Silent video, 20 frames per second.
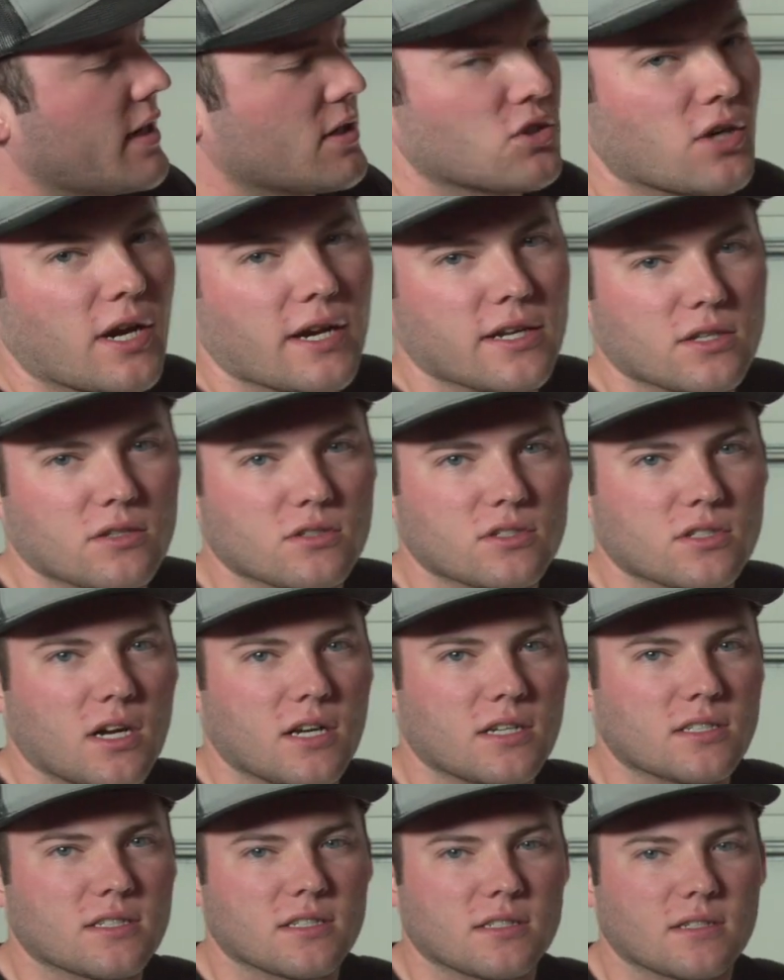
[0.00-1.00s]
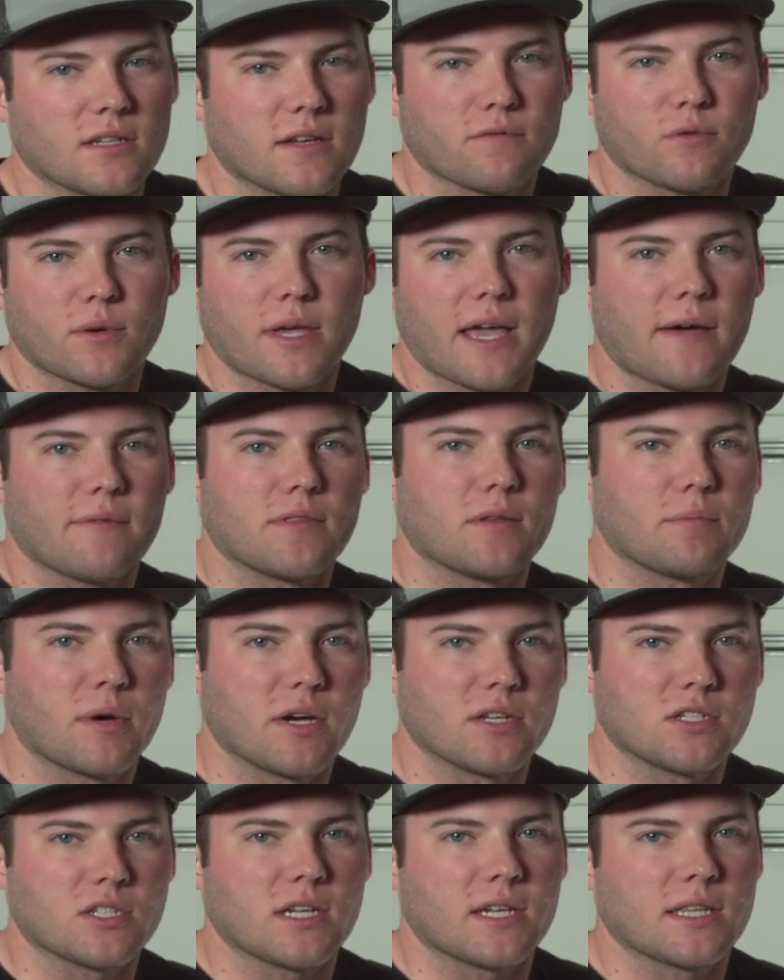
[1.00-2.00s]
I try to use tungsten if we have the
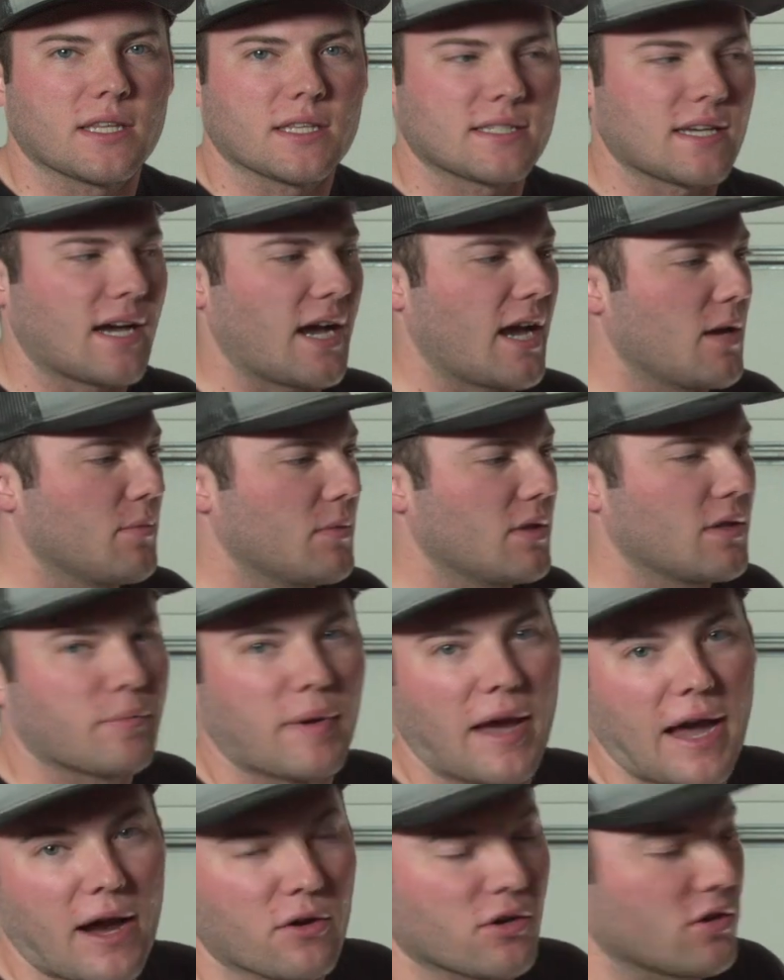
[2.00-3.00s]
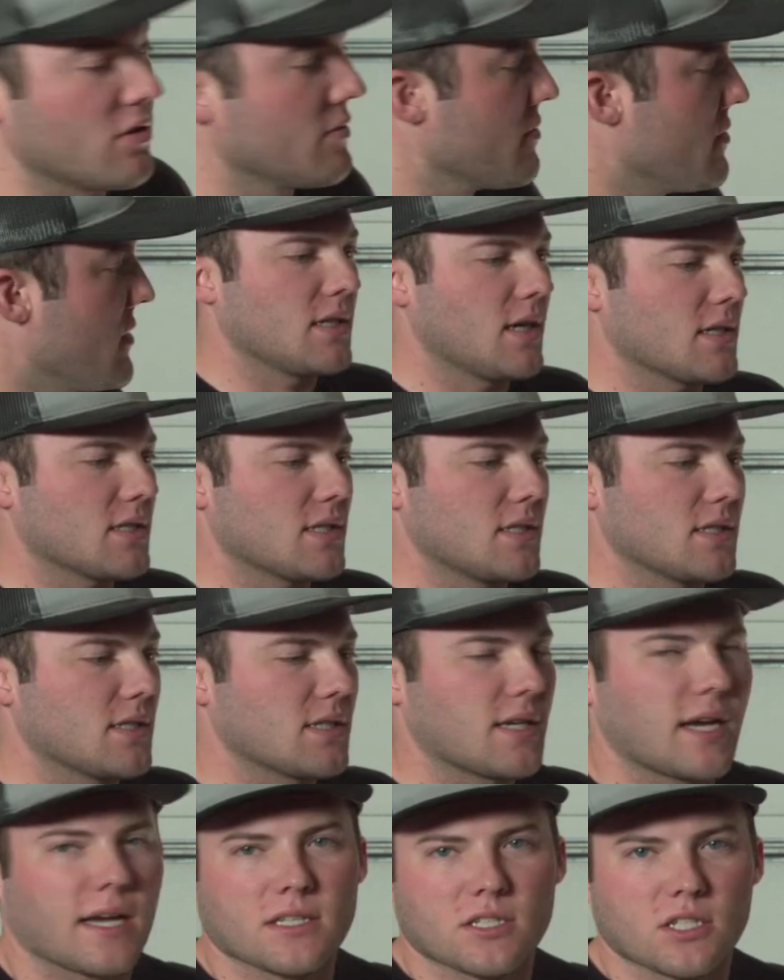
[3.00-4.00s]
budget and the time and the power.
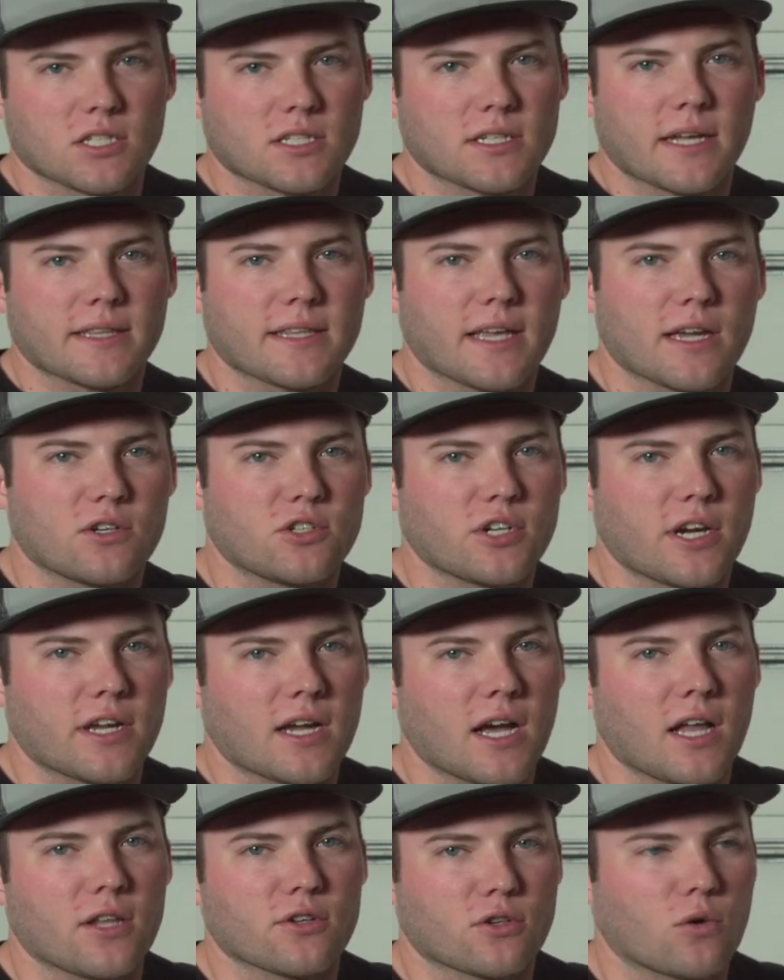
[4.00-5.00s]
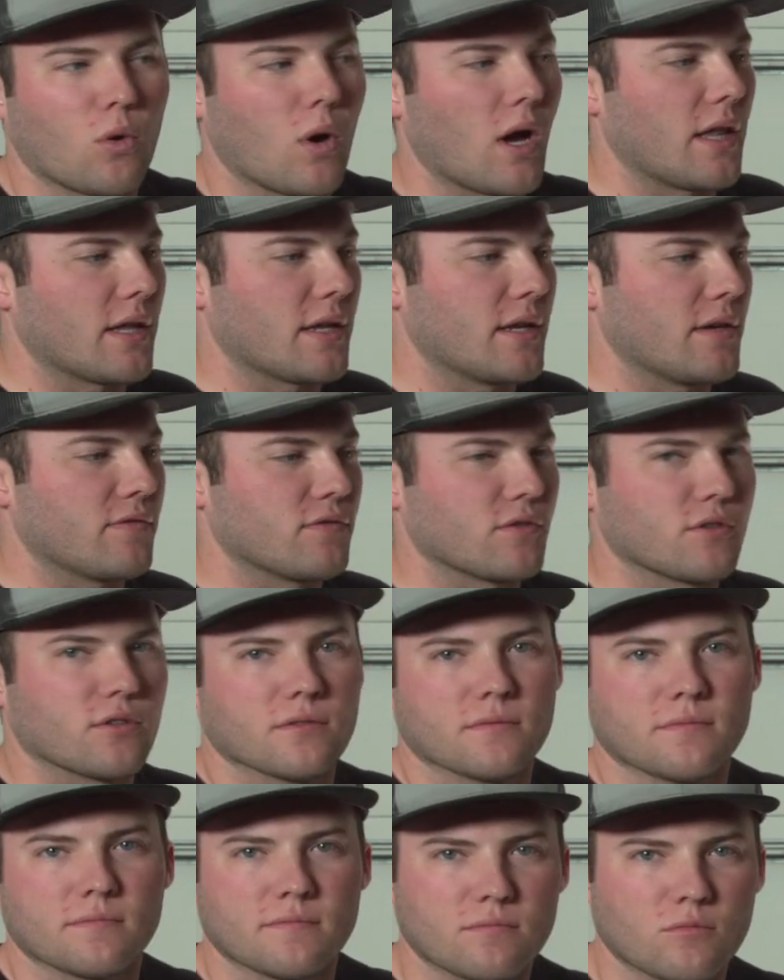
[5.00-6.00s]
Tungsten's just got that great color quality
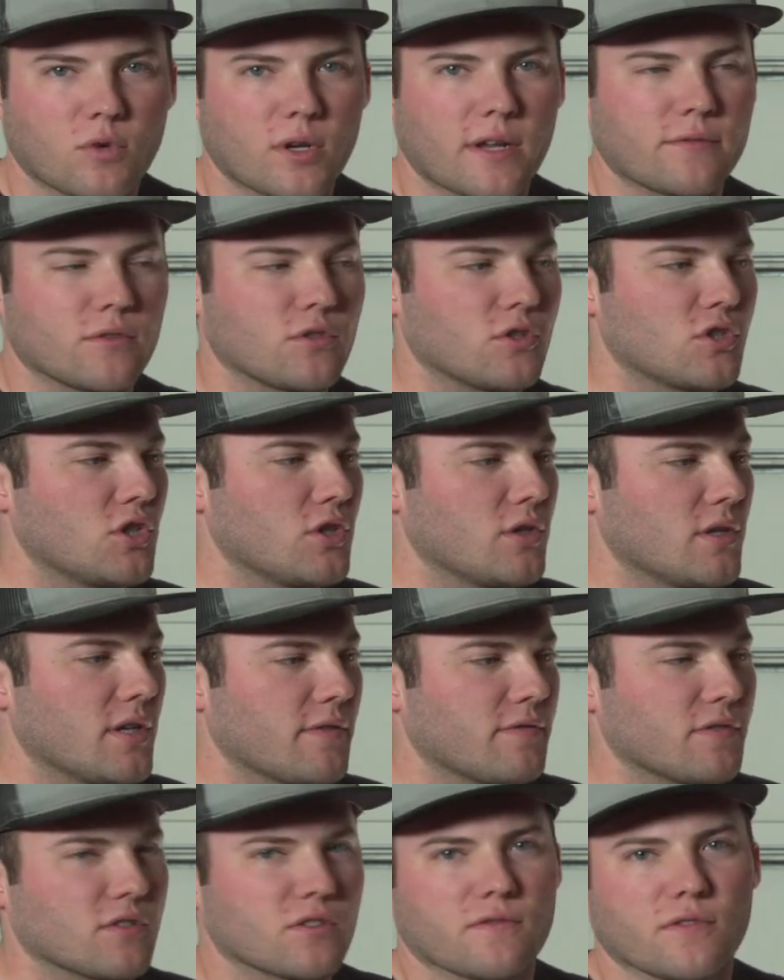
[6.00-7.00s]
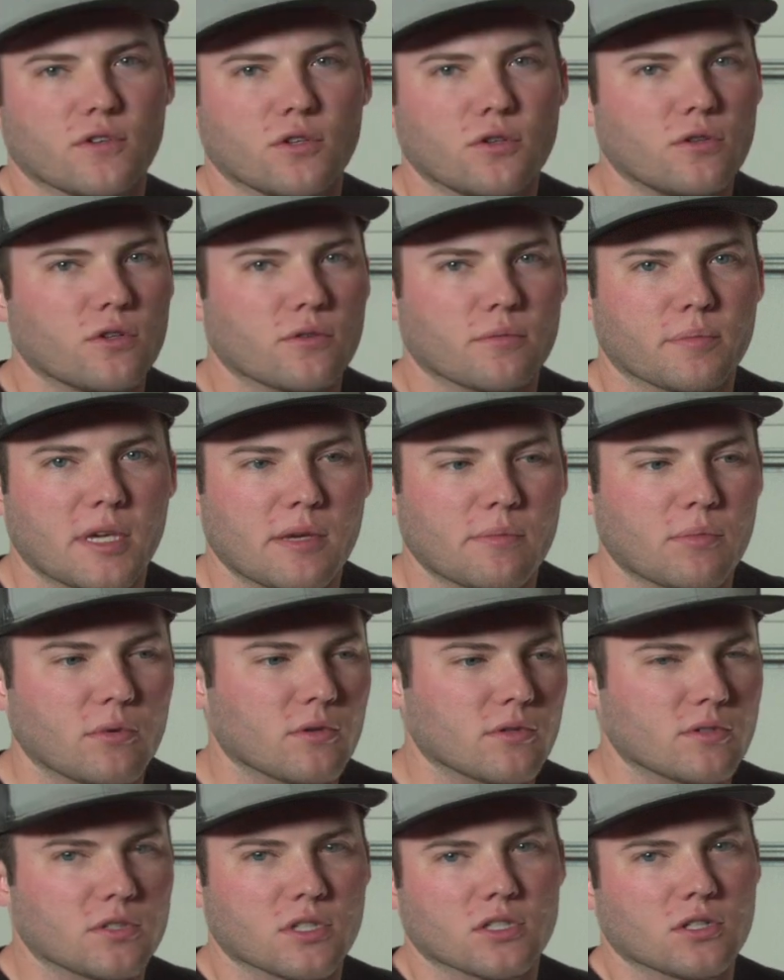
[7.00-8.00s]
for whatever you're shooting. If it's food or
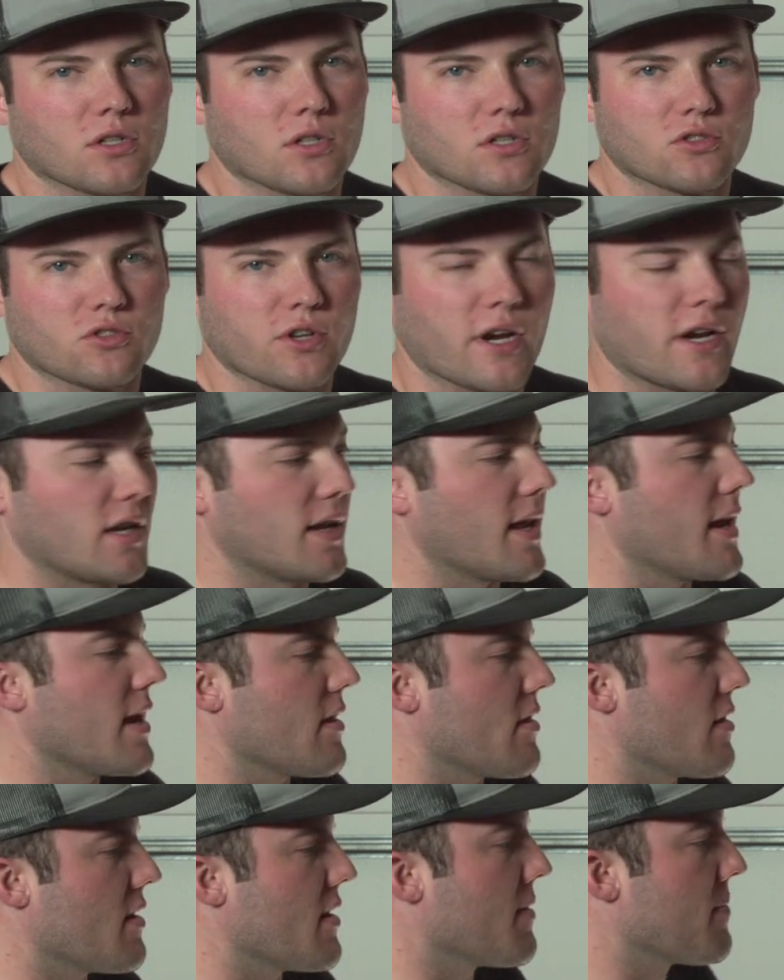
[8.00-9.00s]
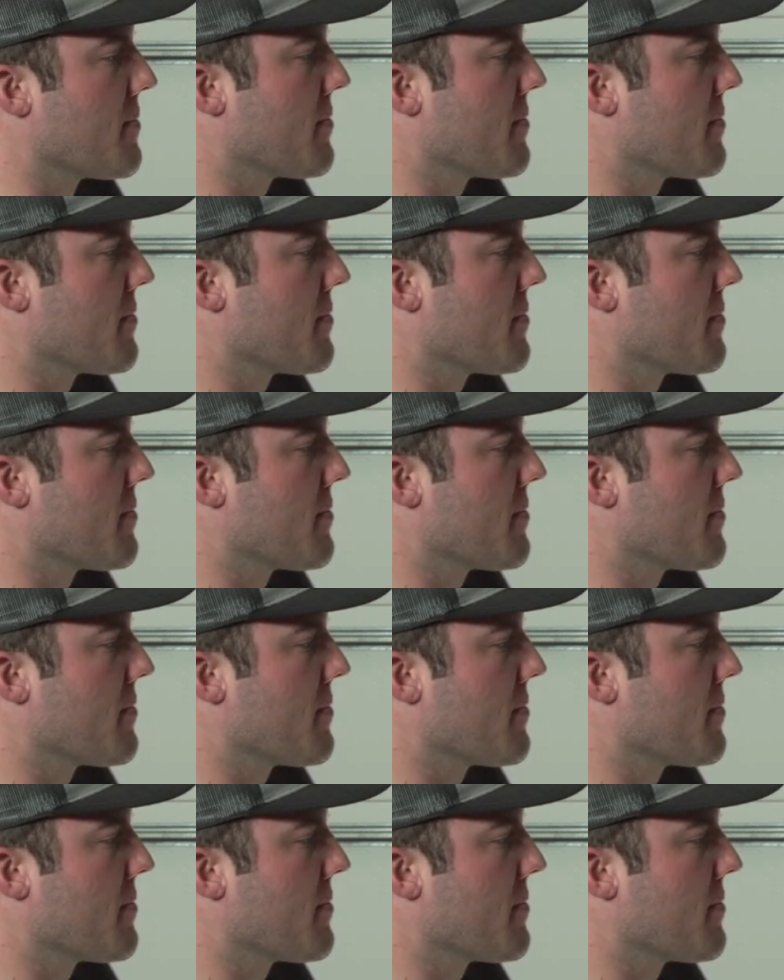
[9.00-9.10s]
people, it just looks great on anything.